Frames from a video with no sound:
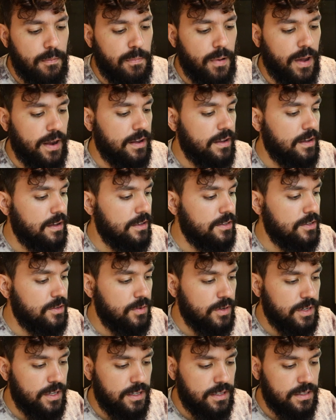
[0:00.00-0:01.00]
by
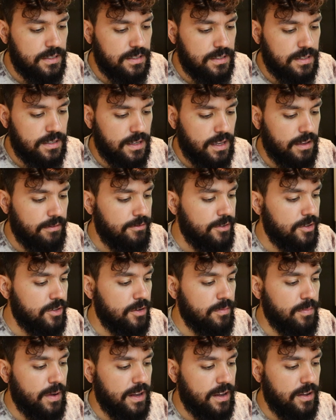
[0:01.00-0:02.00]
countries, can
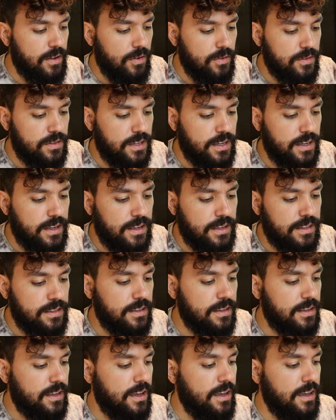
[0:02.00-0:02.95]
filter by content,